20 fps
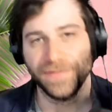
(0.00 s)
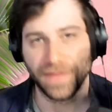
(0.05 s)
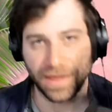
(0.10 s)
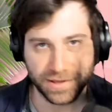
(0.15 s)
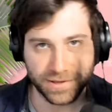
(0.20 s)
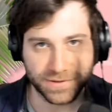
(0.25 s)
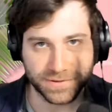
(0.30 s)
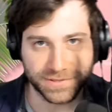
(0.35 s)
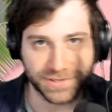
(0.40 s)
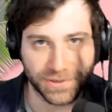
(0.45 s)

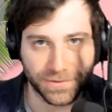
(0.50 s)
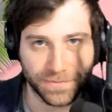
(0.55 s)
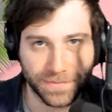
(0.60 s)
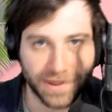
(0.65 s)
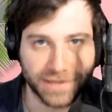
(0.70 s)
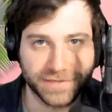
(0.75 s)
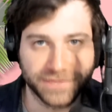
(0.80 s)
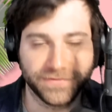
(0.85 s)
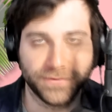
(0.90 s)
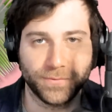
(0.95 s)
Thank you so
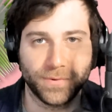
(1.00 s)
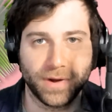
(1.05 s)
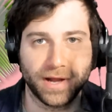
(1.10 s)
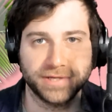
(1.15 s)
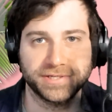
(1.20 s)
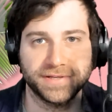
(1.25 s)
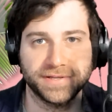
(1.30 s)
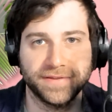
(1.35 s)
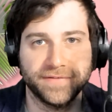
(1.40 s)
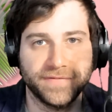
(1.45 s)
much for
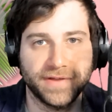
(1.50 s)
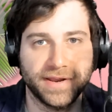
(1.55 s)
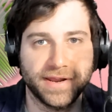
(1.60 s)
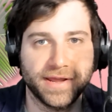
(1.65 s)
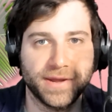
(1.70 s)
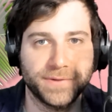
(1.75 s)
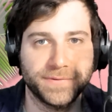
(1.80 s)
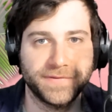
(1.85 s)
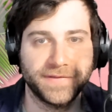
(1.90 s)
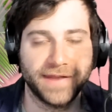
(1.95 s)
watching the
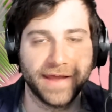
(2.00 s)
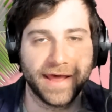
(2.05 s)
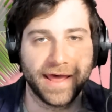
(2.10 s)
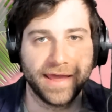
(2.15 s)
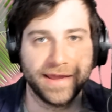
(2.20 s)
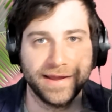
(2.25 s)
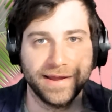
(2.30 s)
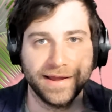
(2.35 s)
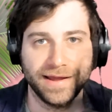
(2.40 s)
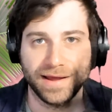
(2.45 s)
video
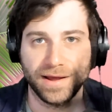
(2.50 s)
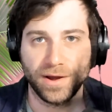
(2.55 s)
today.